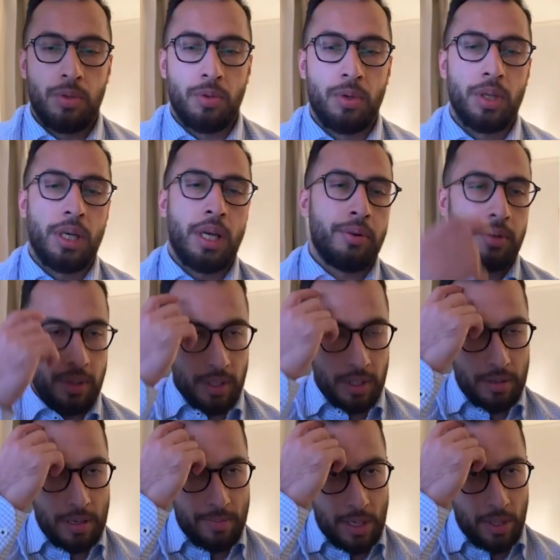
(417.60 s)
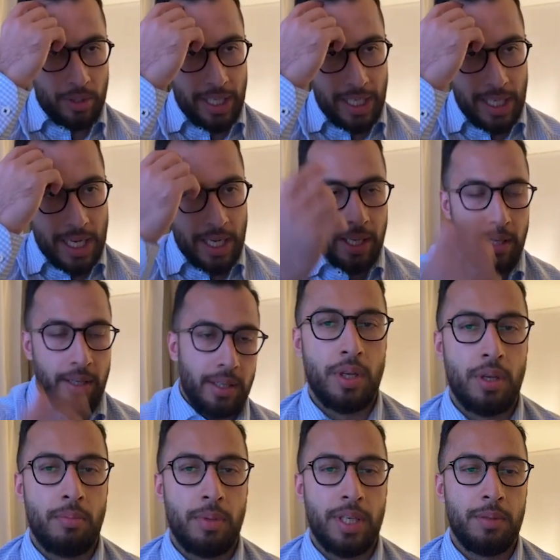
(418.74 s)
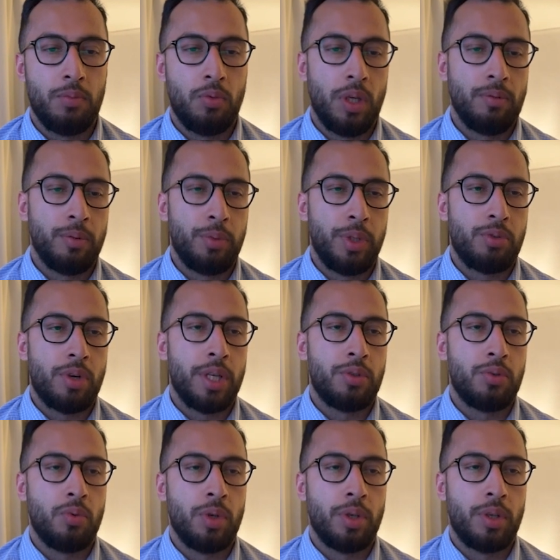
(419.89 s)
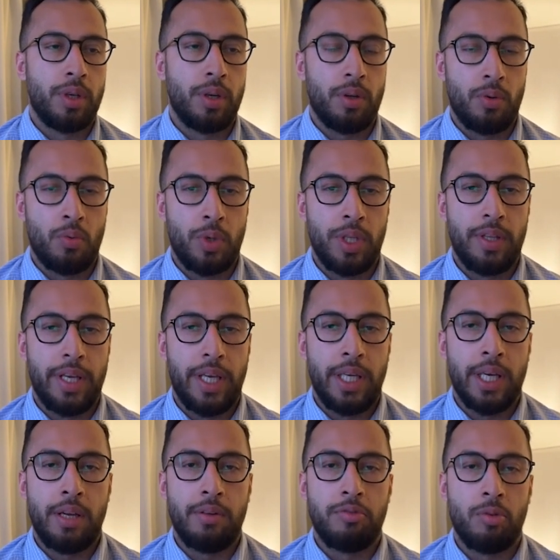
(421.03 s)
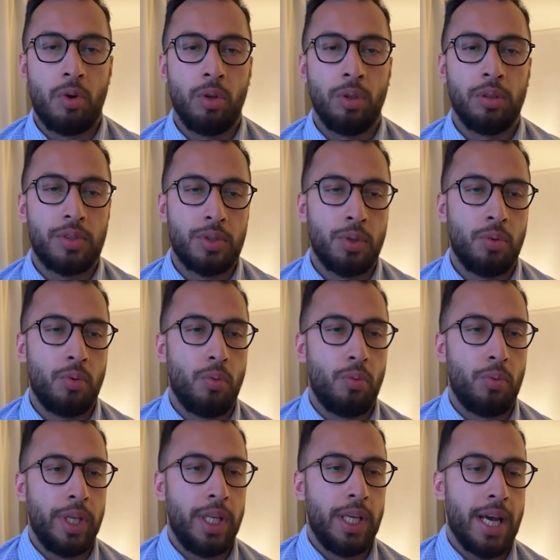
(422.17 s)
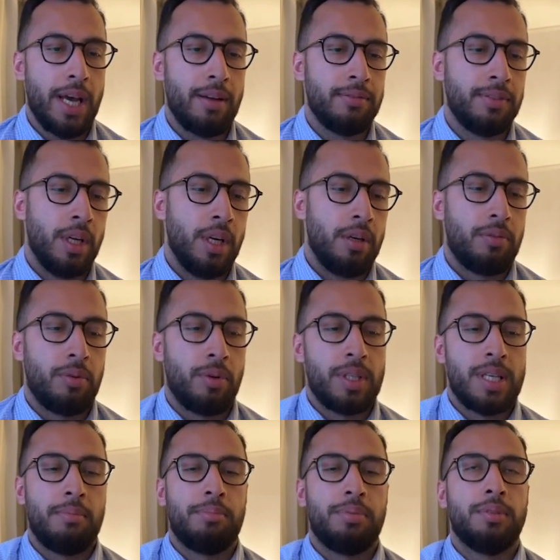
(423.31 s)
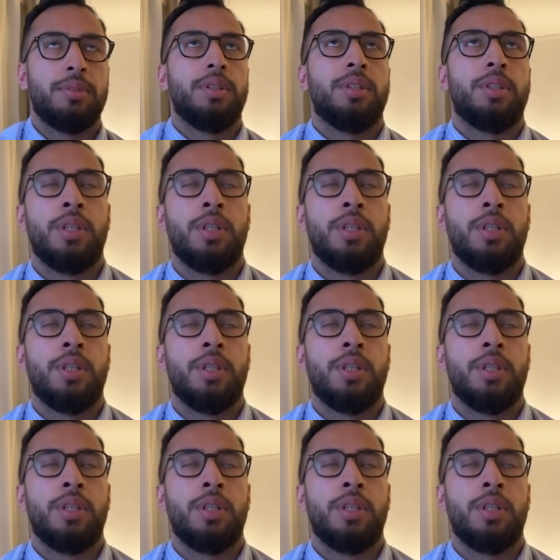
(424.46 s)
talk a lot about AI, but at Moelven we try to work with AI for all. So we have, for example,